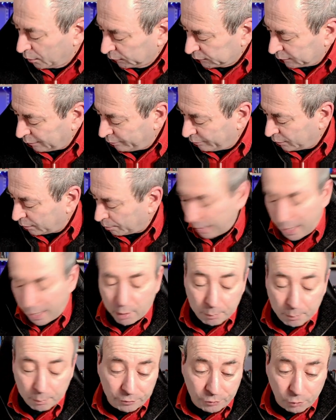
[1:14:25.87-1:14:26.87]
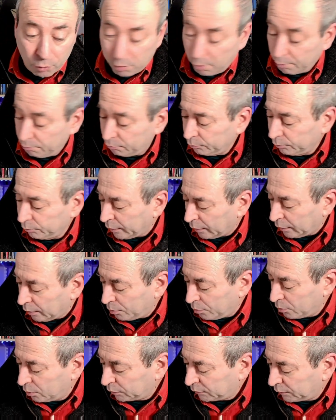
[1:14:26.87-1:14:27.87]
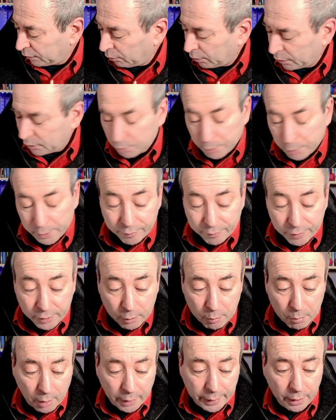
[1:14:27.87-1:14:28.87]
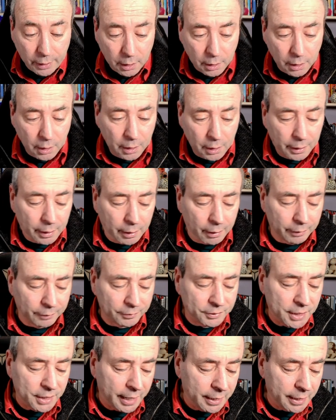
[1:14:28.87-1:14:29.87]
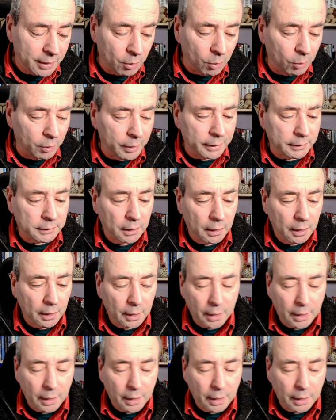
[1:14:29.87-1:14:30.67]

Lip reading: something about before reading the book, so I should be giving you my kind of take on it.